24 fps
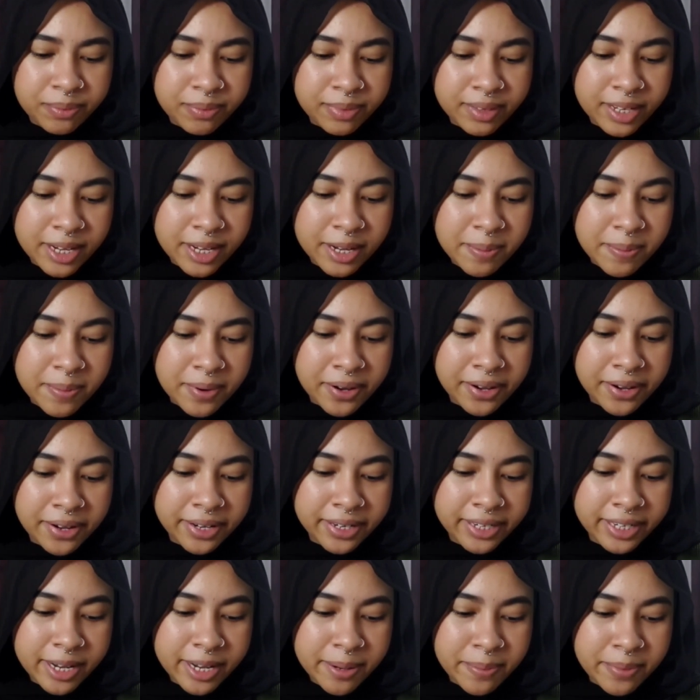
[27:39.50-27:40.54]
come
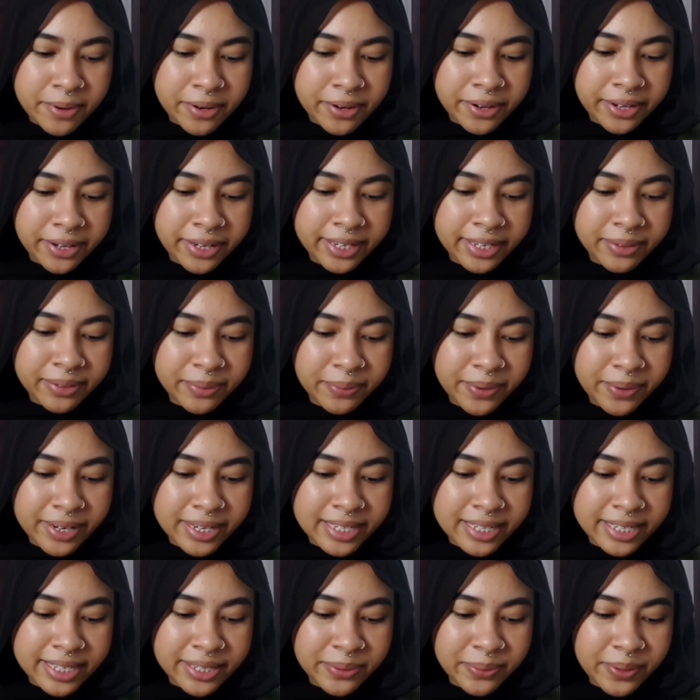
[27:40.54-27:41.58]
on, where
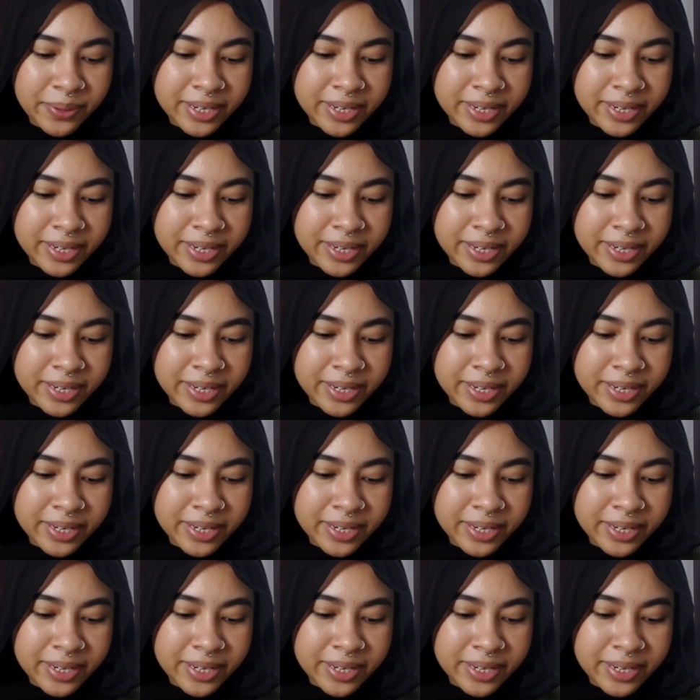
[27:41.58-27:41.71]
is it?